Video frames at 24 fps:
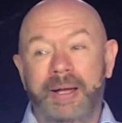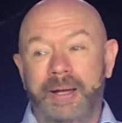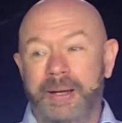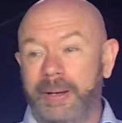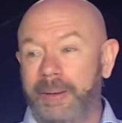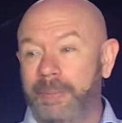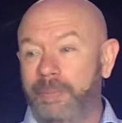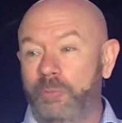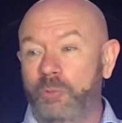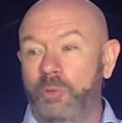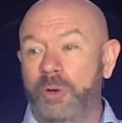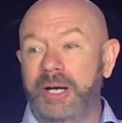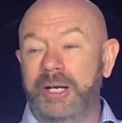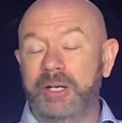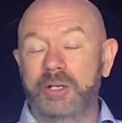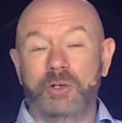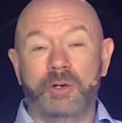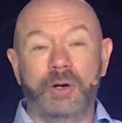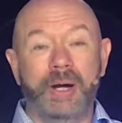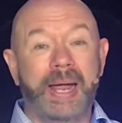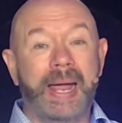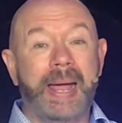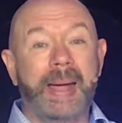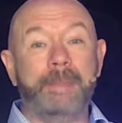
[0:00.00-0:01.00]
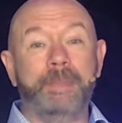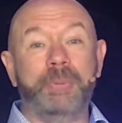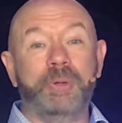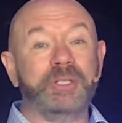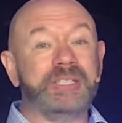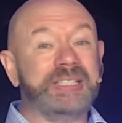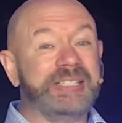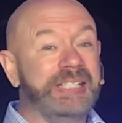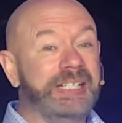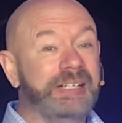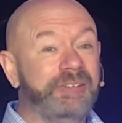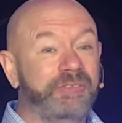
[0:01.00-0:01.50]
regular Apple
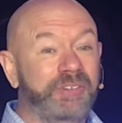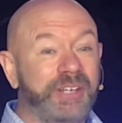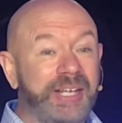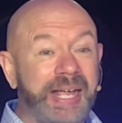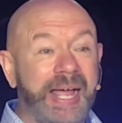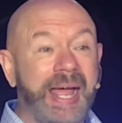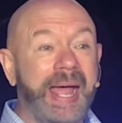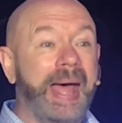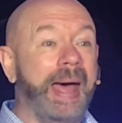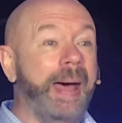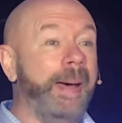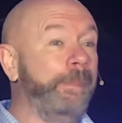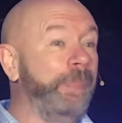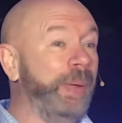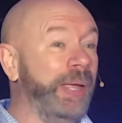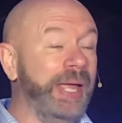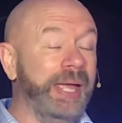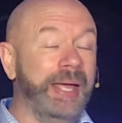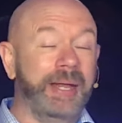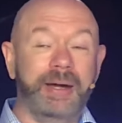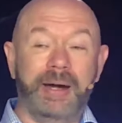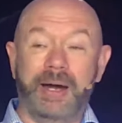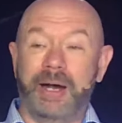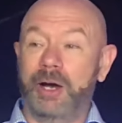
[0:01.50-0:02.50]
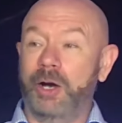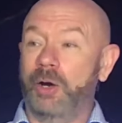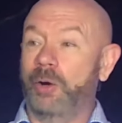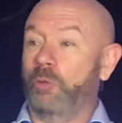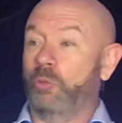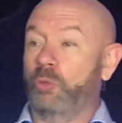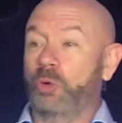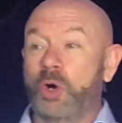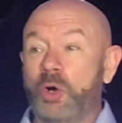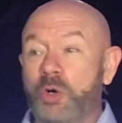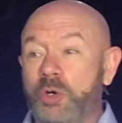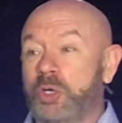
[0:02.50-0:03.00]
TV app and our
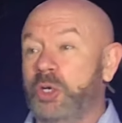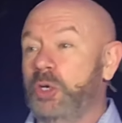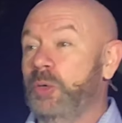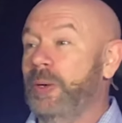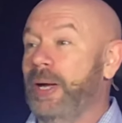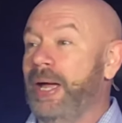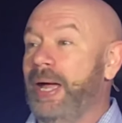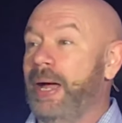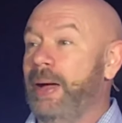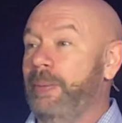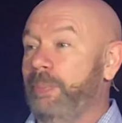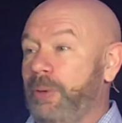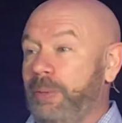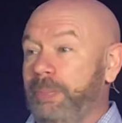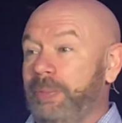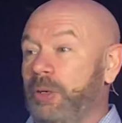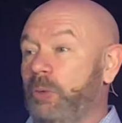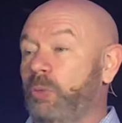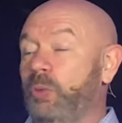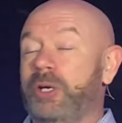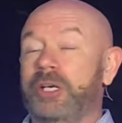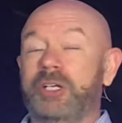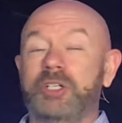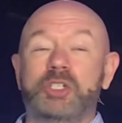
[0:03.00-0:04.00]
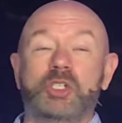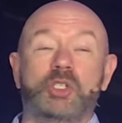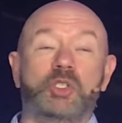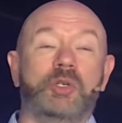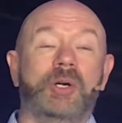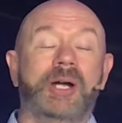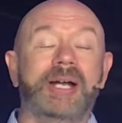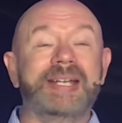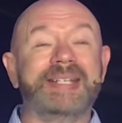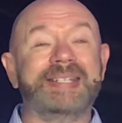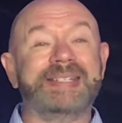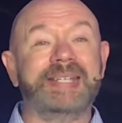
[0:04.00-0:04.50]
Roku app. I mean, we're just
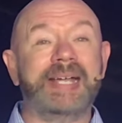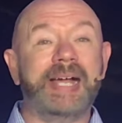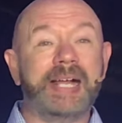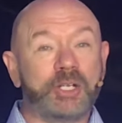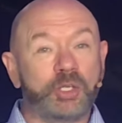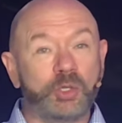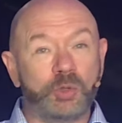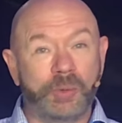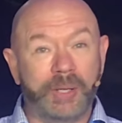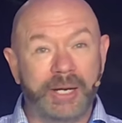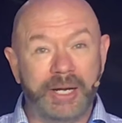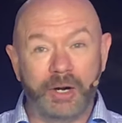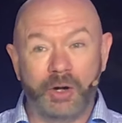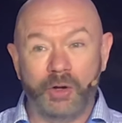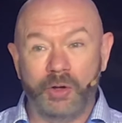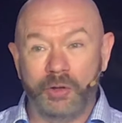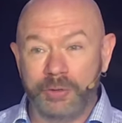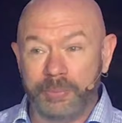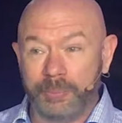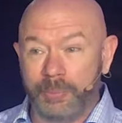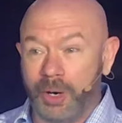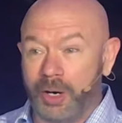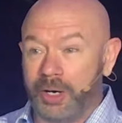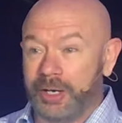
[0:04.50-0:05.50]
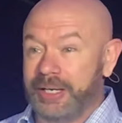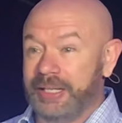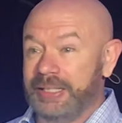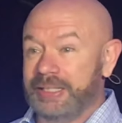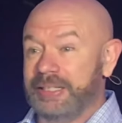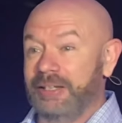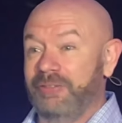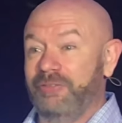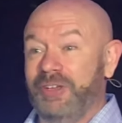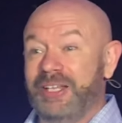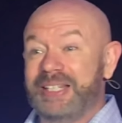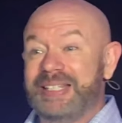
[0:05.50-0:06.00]
trying to saturate all the
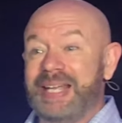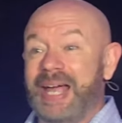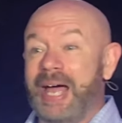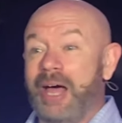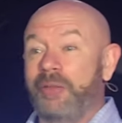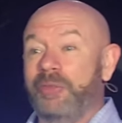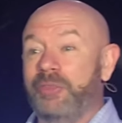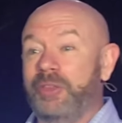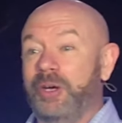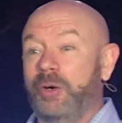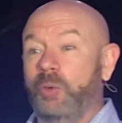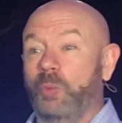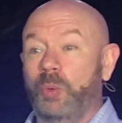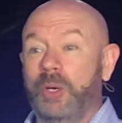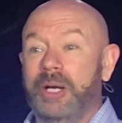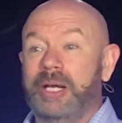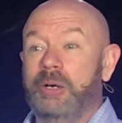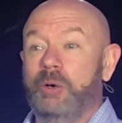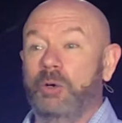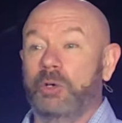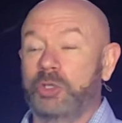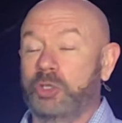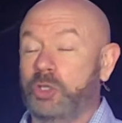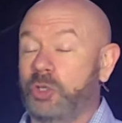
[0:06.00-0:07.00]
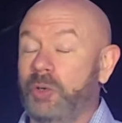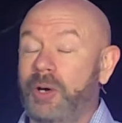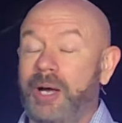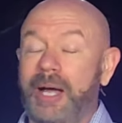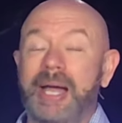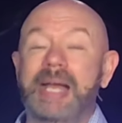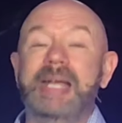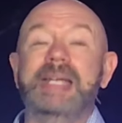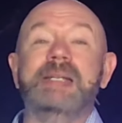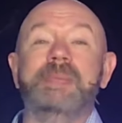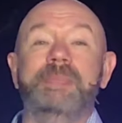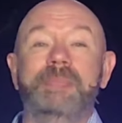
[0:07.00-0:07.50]
markets. If it's out there, we are
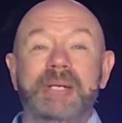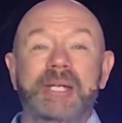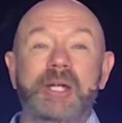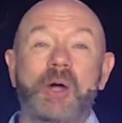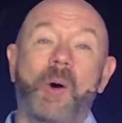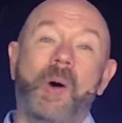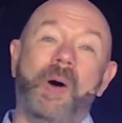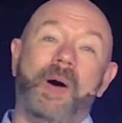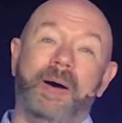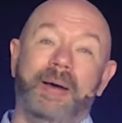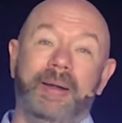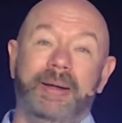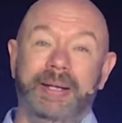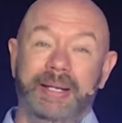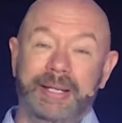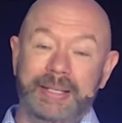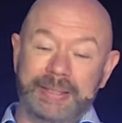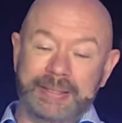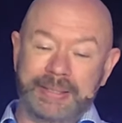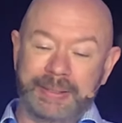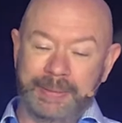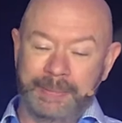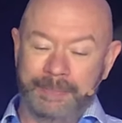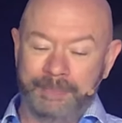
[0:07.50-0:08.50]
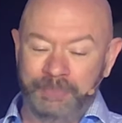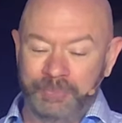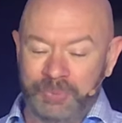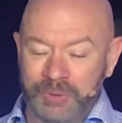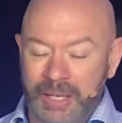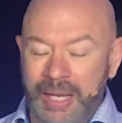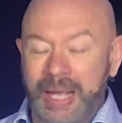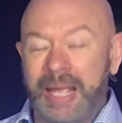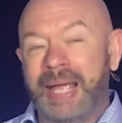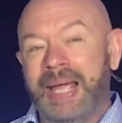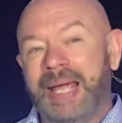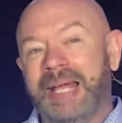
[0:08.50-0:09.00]
trying to be on it.
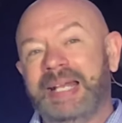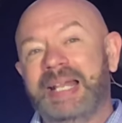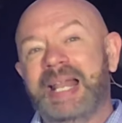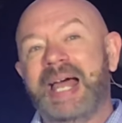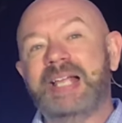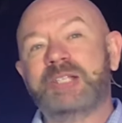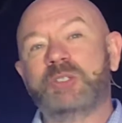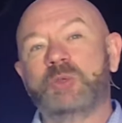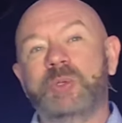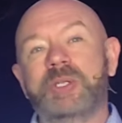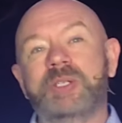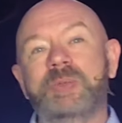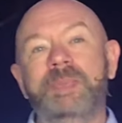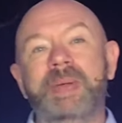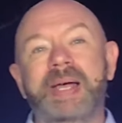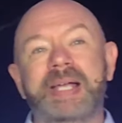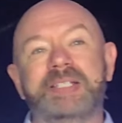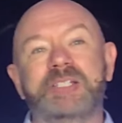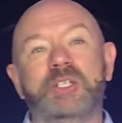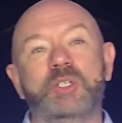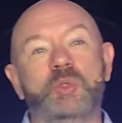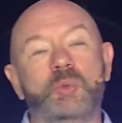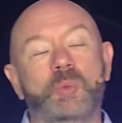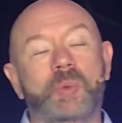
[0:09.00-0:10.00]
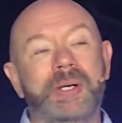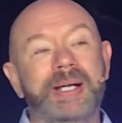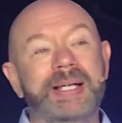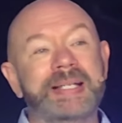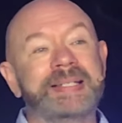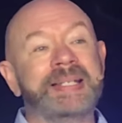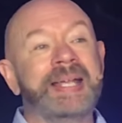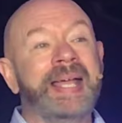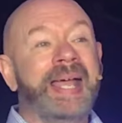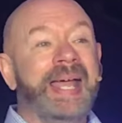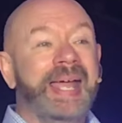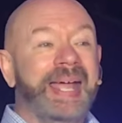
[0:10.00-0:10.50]
And last week's message
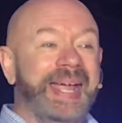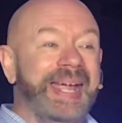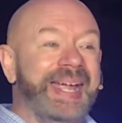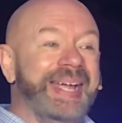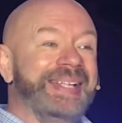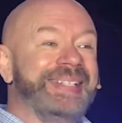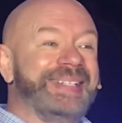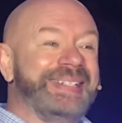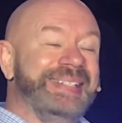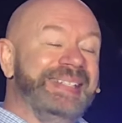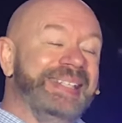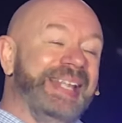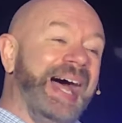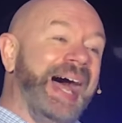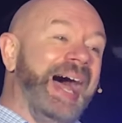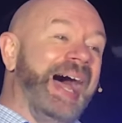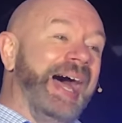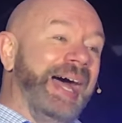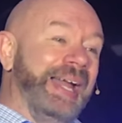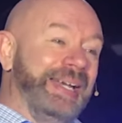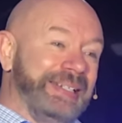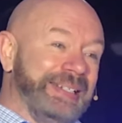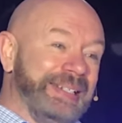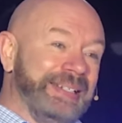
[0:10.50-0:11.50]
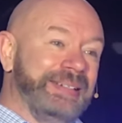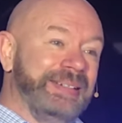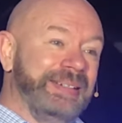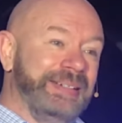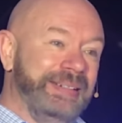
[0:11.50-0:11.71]
was, it's not,